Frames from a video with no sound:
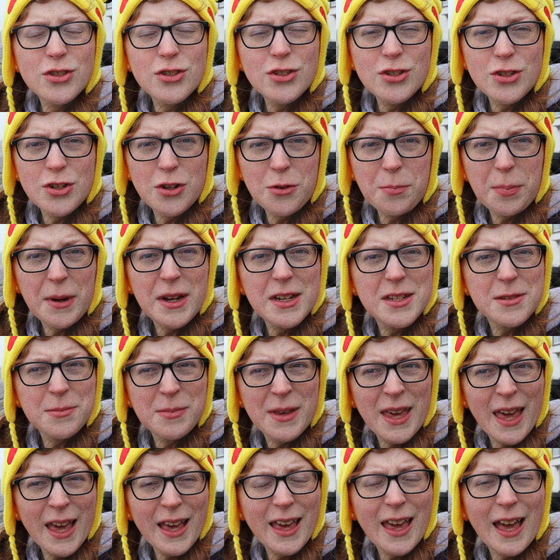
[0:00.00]
to buy
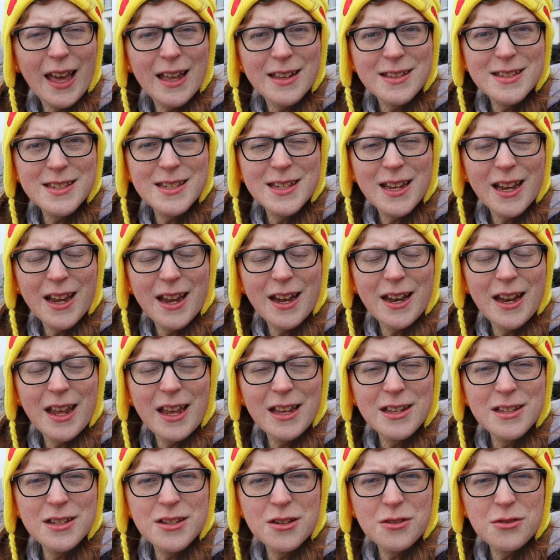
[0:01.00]
some Kit Kats, and
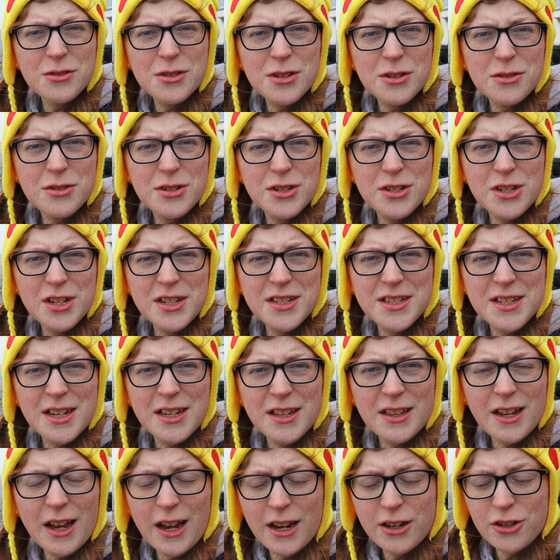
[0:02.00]
he has also
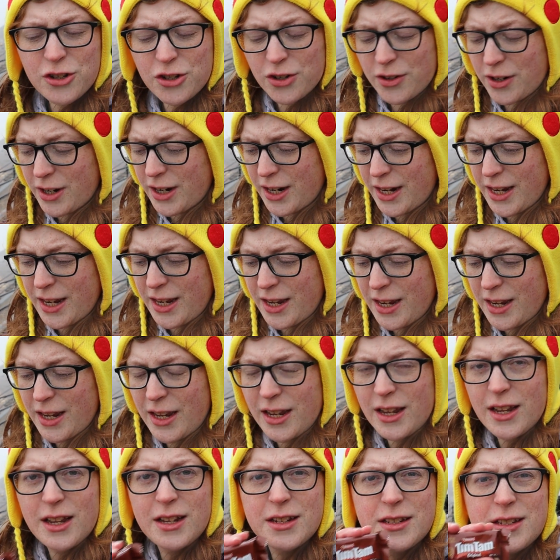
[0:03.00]
suggested that I try
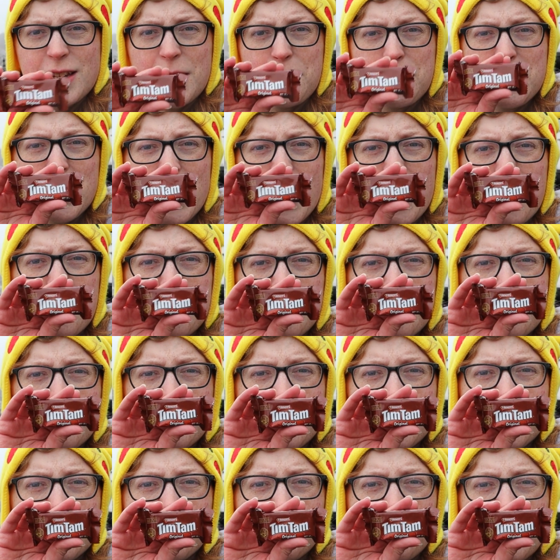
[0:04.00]
Tim
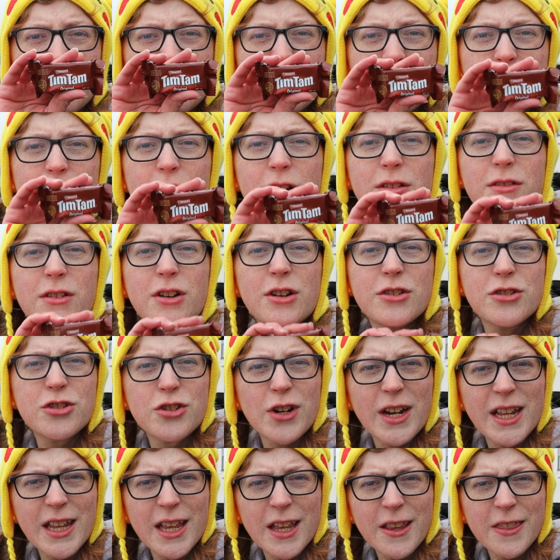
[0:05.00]
Tams, which are an
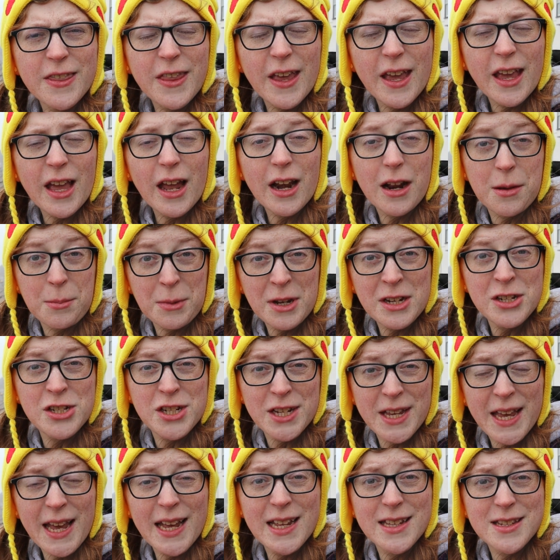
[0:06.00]
Australian thing, and I managed
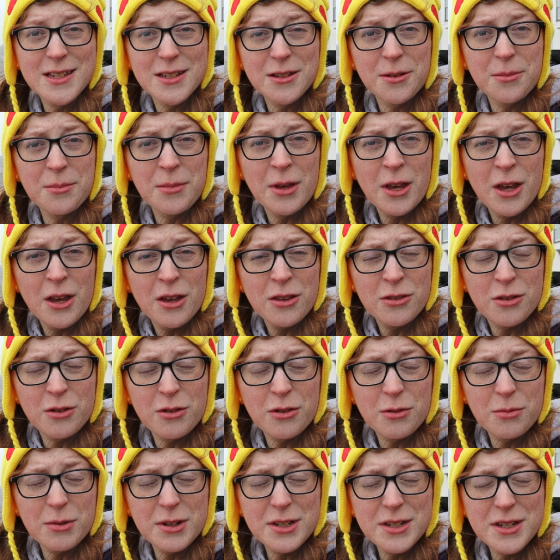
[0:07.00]
to get some
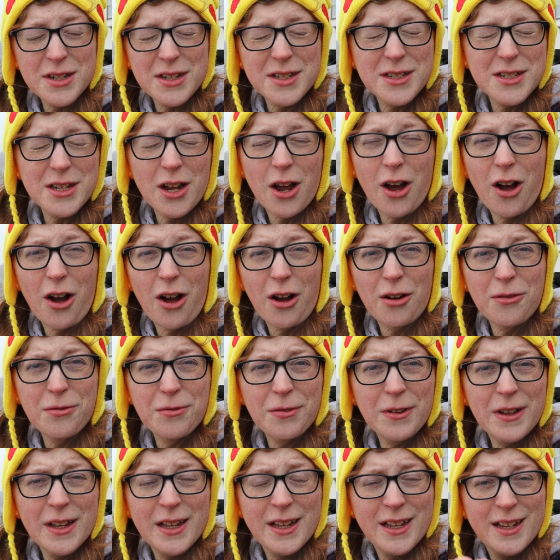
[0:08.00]
through the wonders
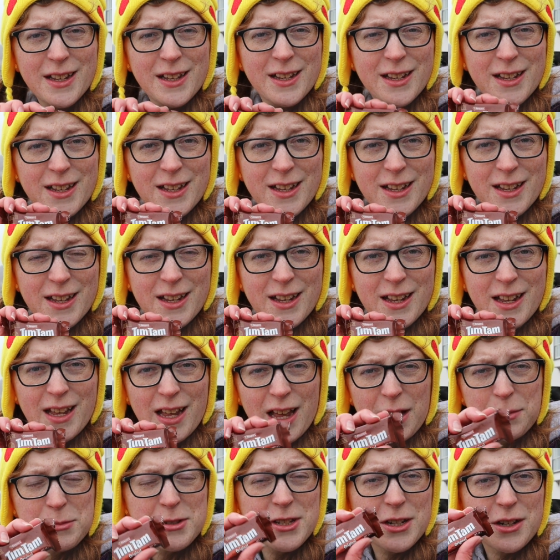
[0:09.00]
of
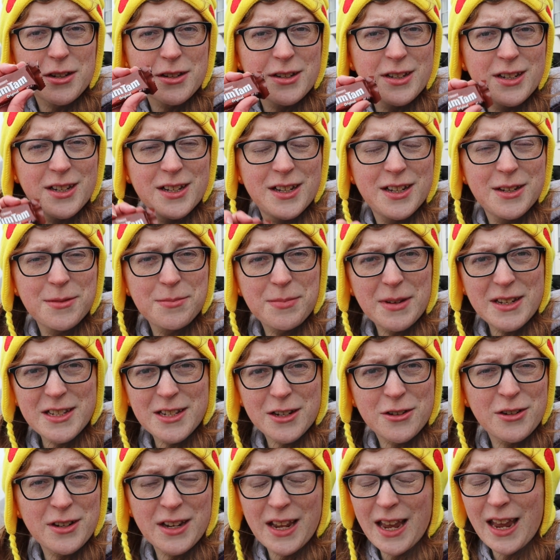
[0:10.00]
Amazon
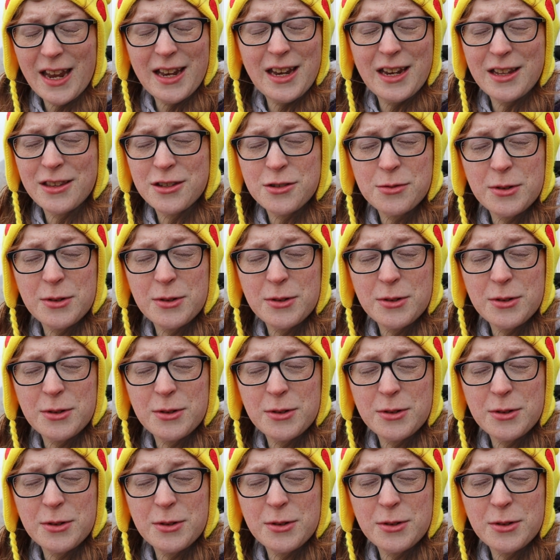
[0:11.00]
because I couldn't get any in the